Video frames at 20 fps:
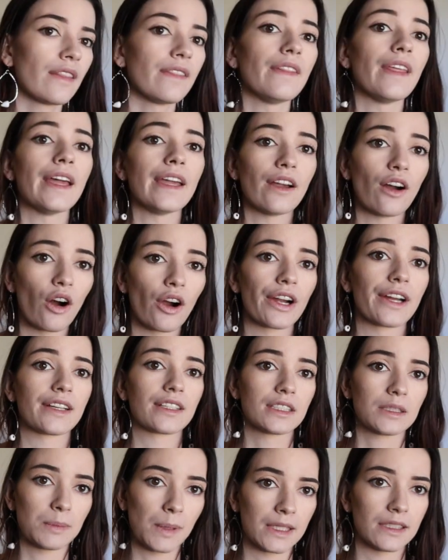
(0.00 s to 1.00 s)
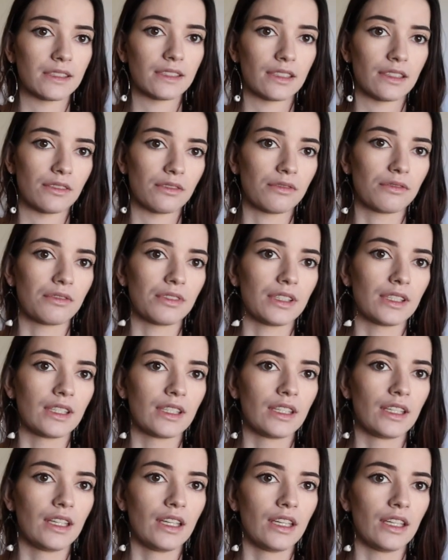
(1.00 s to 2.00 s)
they are expensive.
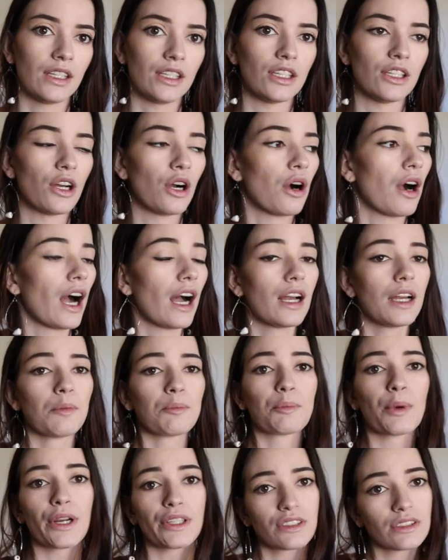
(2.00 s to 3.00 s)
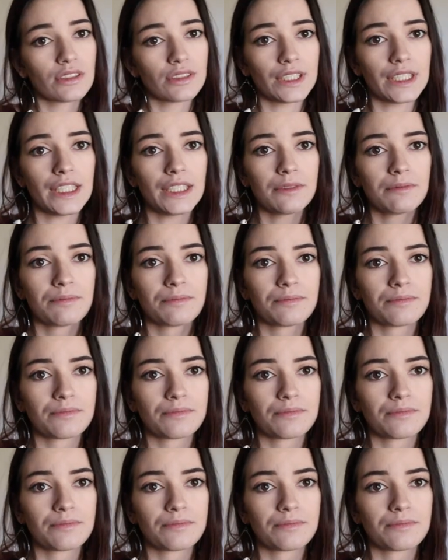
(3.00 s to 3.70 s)
You know, personally,